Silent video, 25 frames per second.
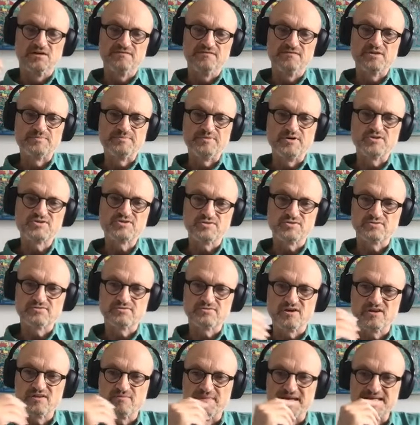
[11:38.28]
of the personal
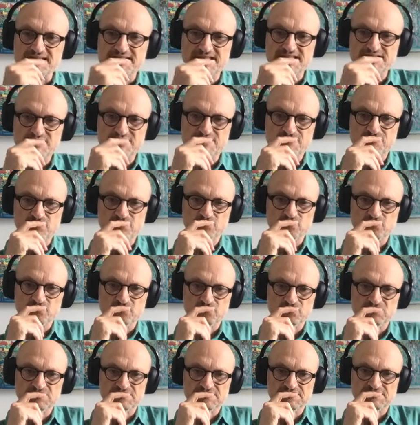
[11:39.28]
growth message
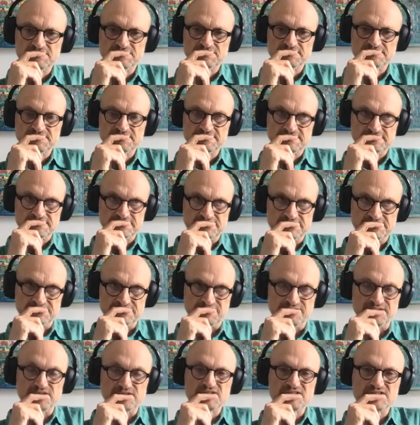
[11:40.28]

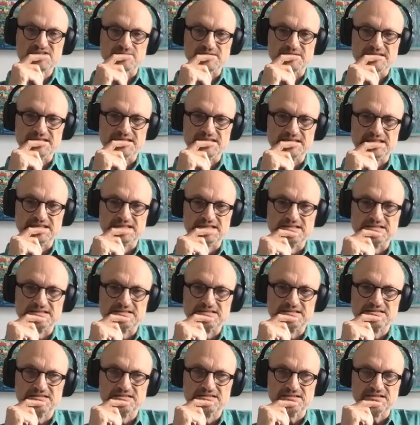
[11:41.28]
feels to me
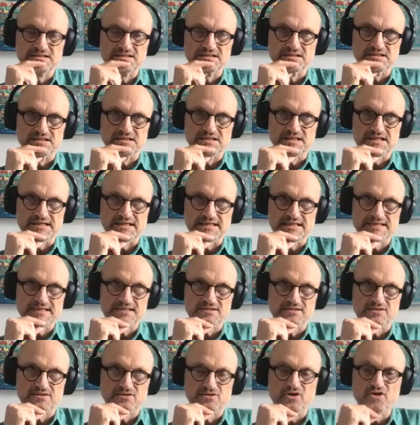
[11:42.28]

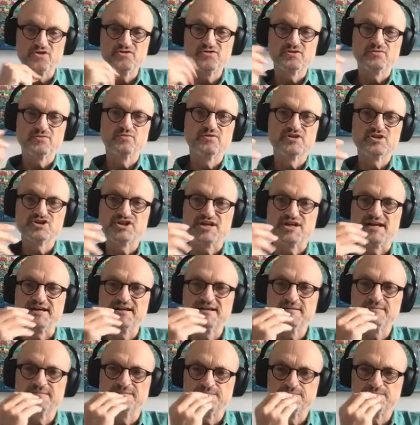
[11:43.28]
like loaded with
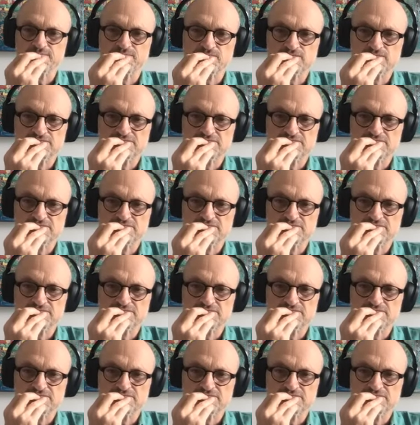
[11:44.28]
shame